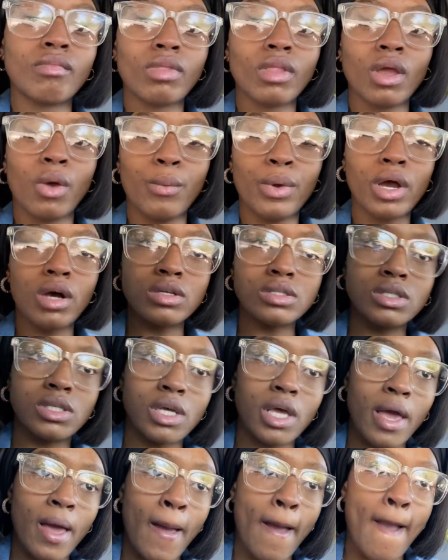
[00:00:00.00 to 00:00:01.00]
we're gonna
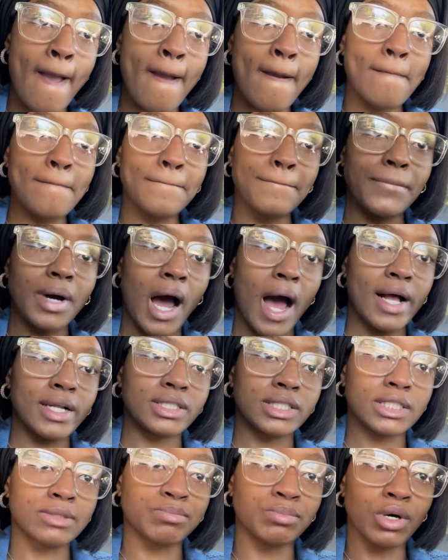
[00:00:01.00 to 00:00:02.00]
see. But I
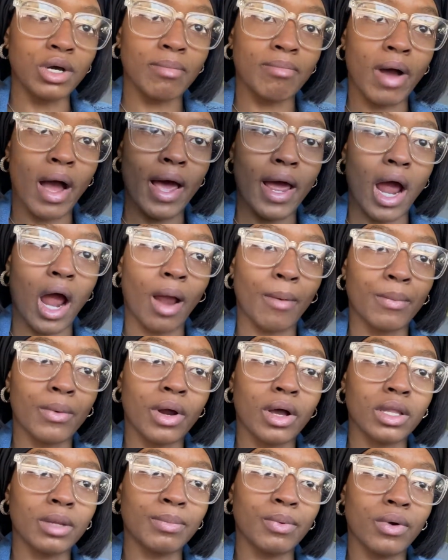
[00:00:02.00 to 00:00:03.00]
just booked my
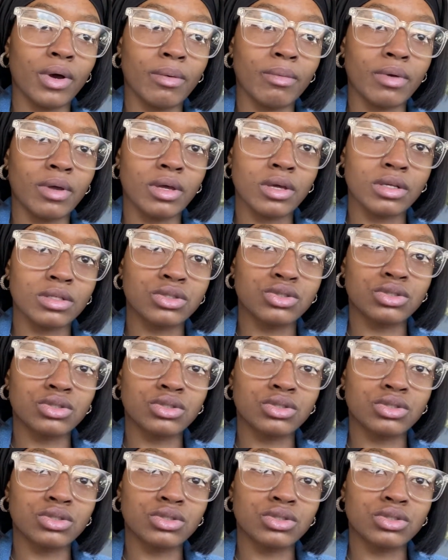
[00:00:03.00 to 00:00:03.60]
eyebrow appointment.